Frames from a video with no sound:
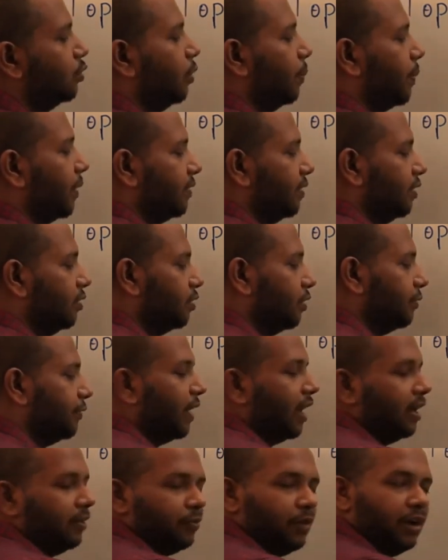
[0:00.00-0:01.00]
So presence of
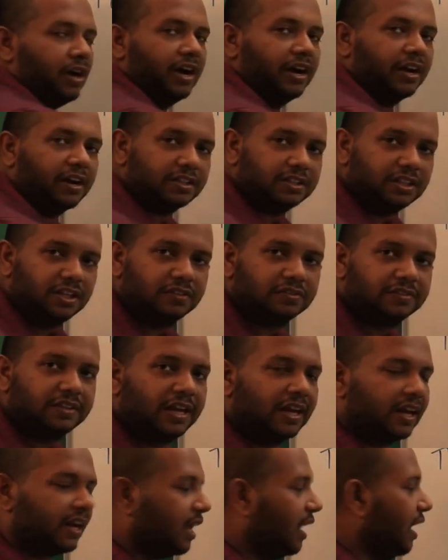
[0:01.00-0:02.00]
alpha hydrogen is
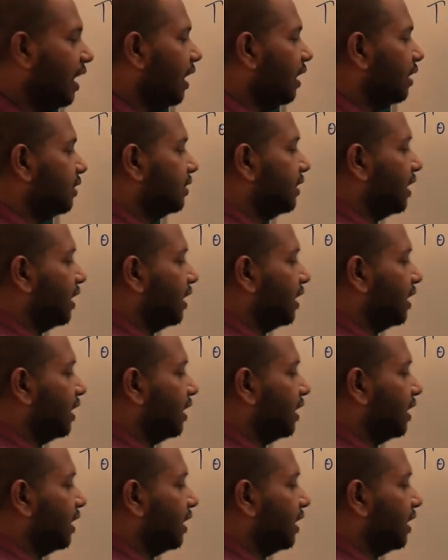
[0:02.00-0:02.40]
there.